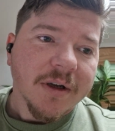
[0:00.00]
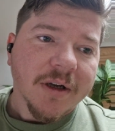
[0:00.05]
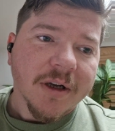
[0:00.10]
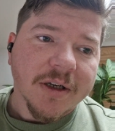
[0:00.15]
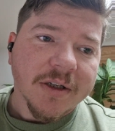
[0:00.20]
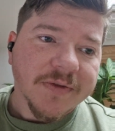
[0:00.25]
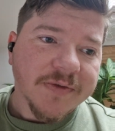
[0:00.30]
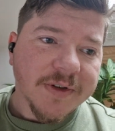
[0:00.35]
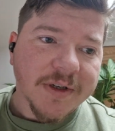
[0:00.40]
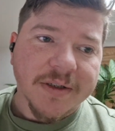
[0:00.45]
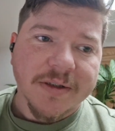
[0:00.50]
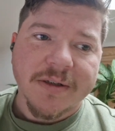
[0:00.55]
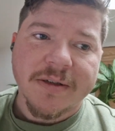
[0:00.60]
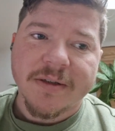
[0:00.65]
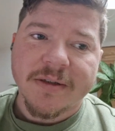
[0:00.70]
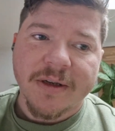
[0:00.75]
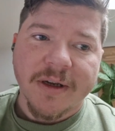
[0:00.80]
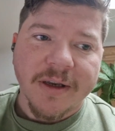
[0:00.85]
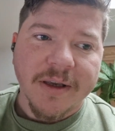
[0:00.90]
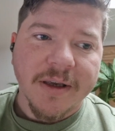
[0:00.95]
as fast
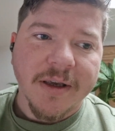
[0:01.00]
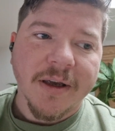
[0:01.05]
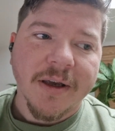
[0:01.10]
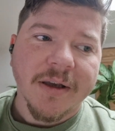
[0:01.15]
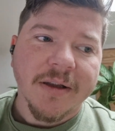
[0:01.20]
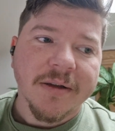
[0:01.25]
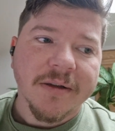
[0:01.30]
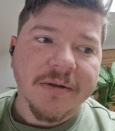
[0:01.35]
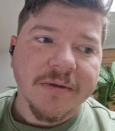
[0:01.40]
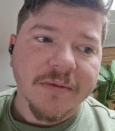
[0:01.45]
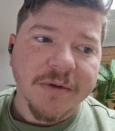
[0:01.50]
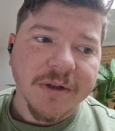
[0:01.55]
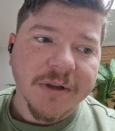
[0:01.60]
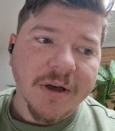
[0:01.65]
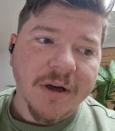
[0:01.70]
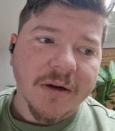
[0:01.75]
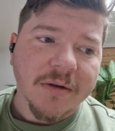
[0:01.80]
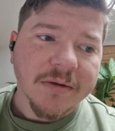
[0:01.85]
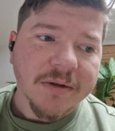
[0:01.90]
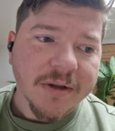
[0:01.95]
as I can
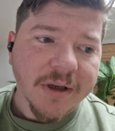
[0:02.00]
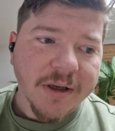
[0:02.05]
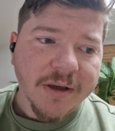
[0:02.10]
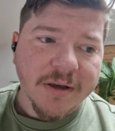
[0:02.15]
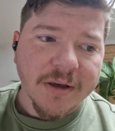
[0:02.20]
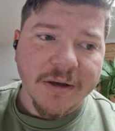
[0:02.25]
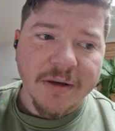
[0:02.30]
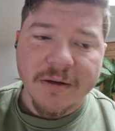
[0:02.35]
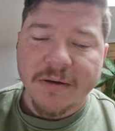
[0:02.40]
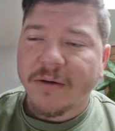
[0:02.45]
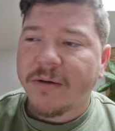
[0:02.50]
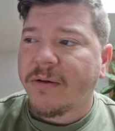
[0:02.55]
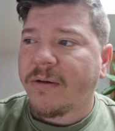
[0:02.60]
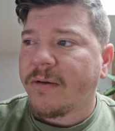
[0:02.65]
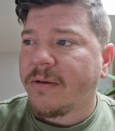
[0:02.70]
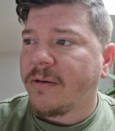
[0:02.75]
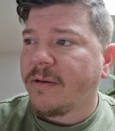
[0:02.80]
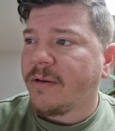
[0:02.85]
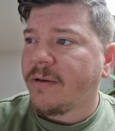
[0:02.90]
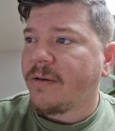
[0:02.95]
without taking all
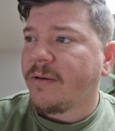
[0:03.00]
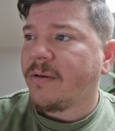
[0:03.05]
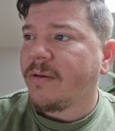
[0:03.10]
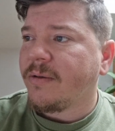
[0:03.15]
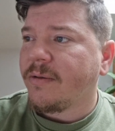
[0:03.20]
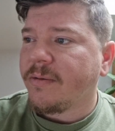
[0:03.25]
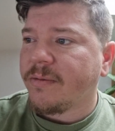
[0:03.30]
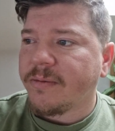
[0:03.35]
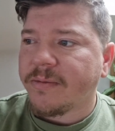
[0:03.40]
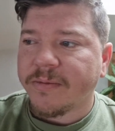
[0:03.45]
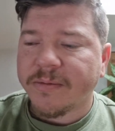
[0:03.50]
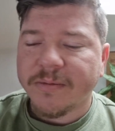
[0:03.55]
the